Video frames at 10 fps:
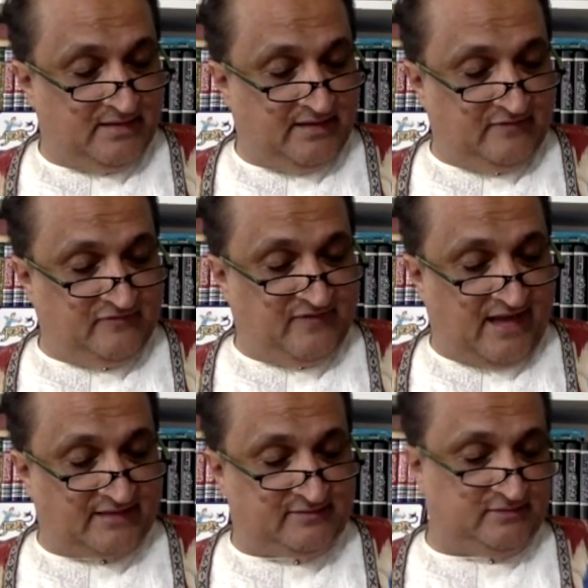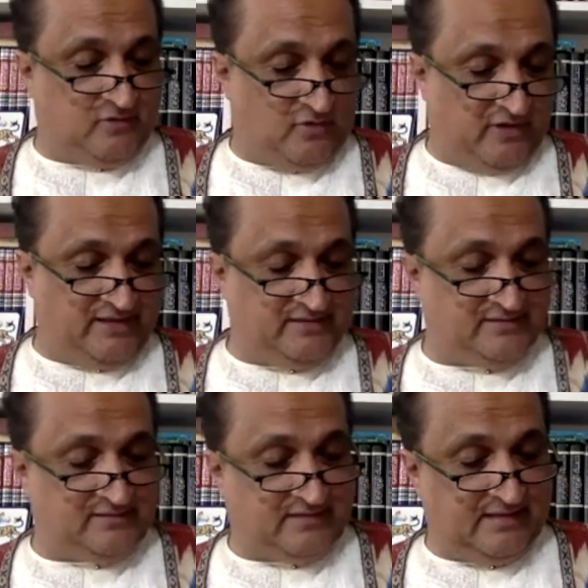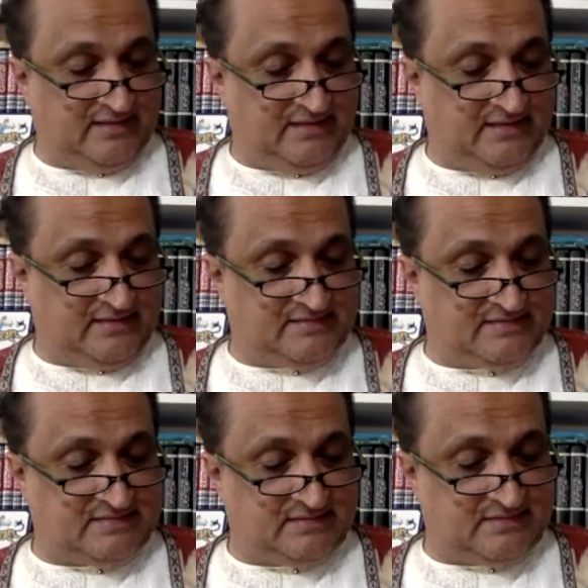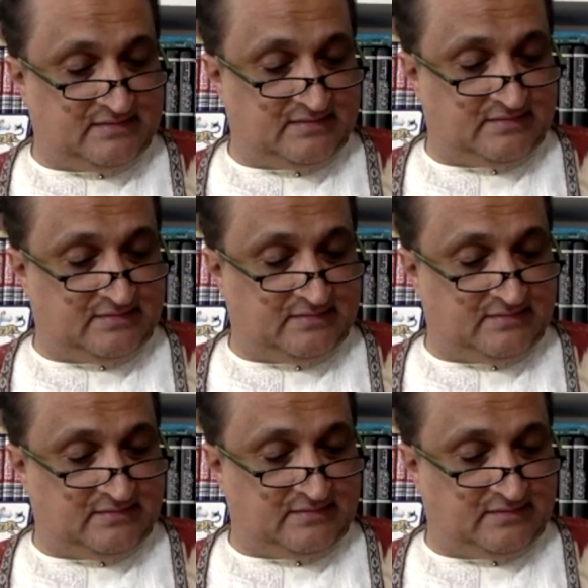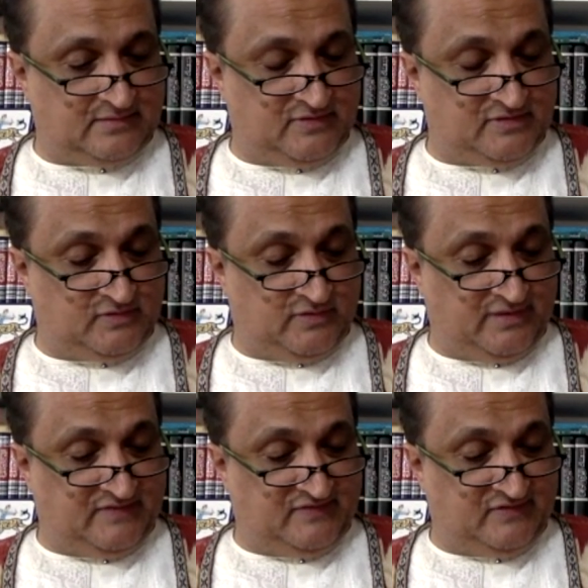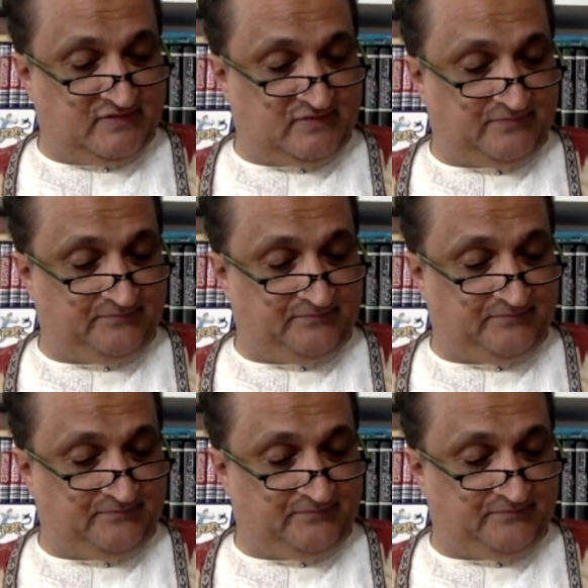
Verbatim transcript: In fact, Lloyd, I think he's, which Lloyd is this?